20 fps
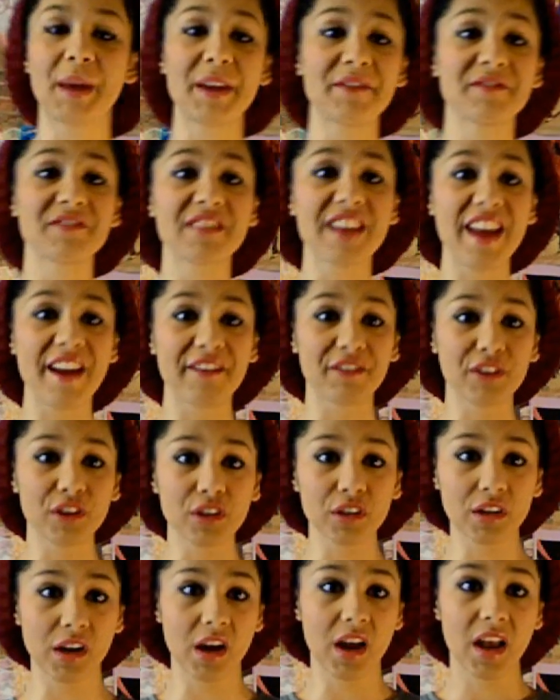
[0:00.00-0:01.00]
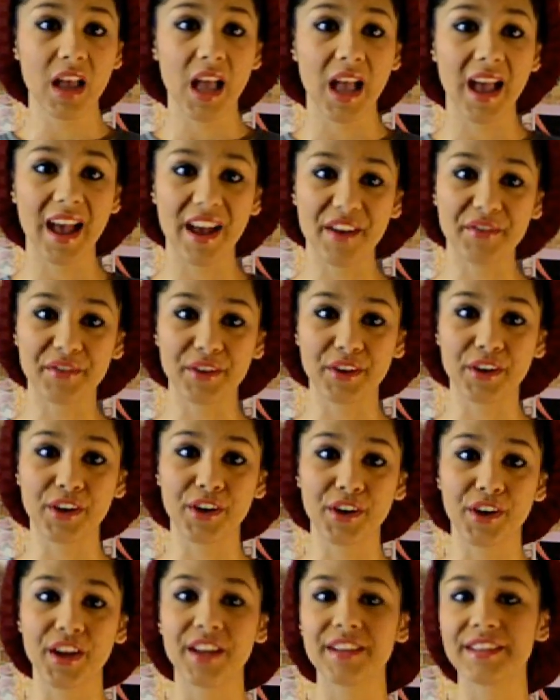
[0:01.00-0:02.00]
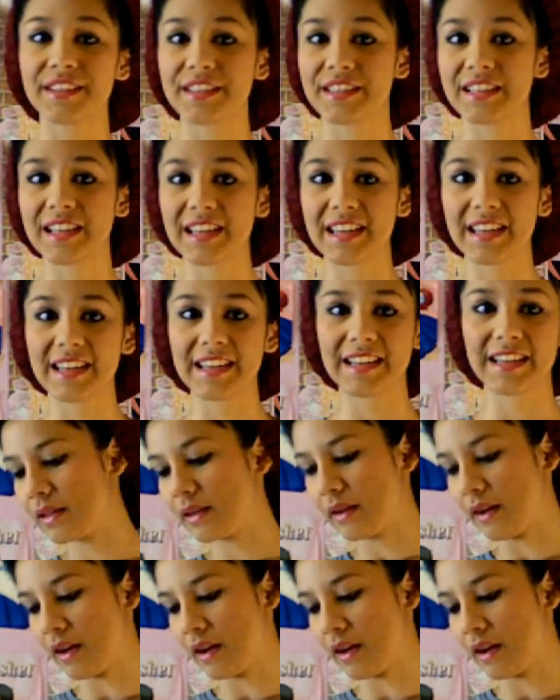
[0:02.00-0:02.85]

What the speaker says: I've never, ever seen